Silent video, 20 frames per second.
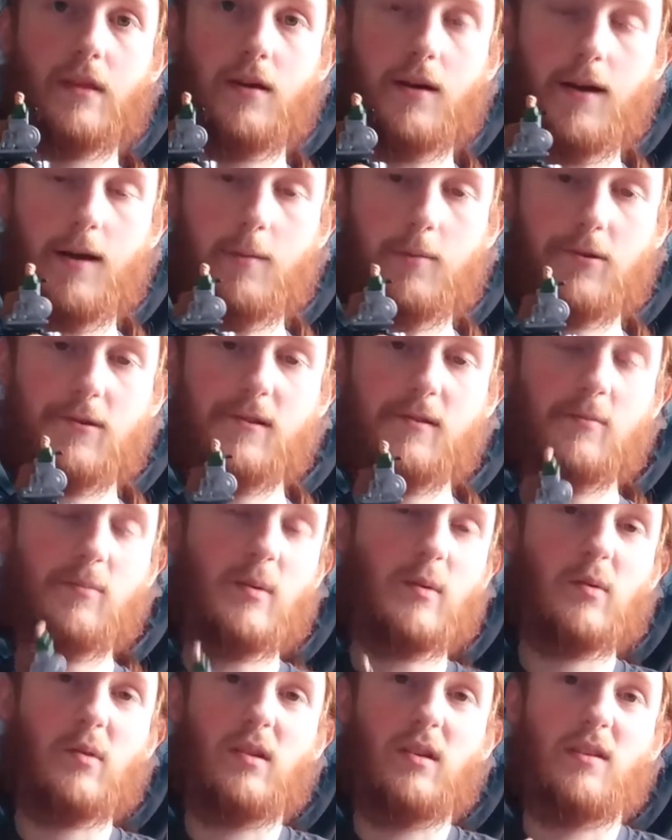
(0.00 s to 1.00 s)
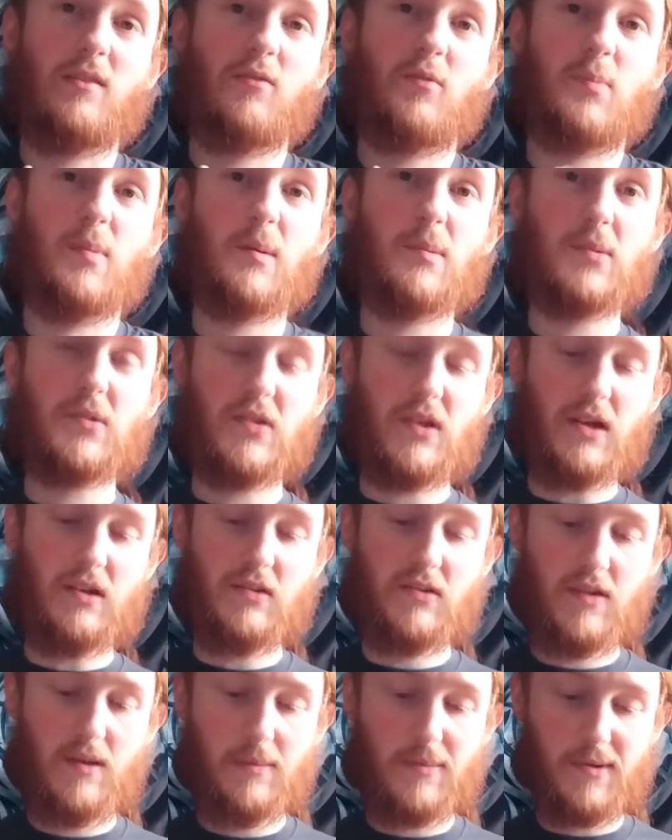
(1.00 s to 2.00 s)
Because he basically gives people
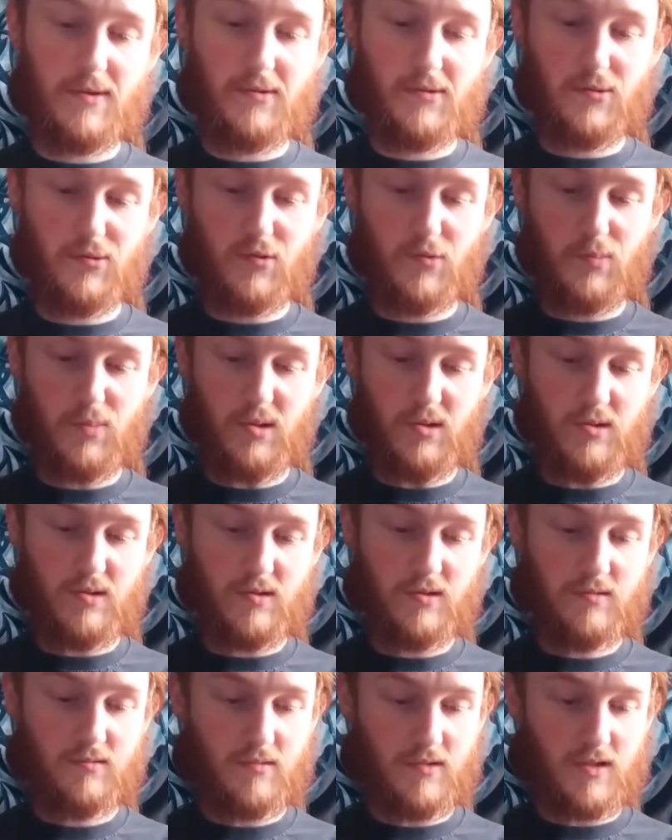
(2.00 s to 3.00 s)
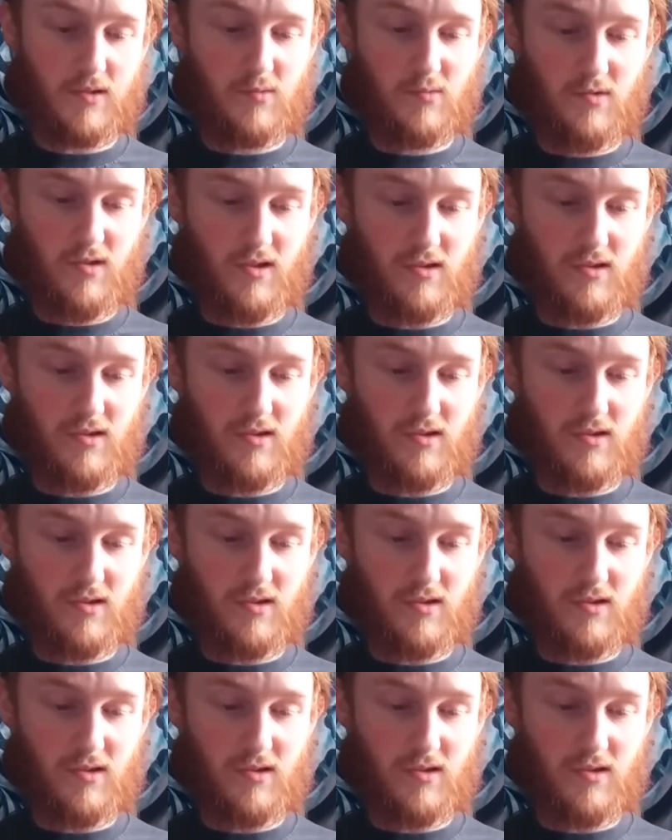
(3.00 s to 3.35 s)
sidestep and he's a good supporter. That's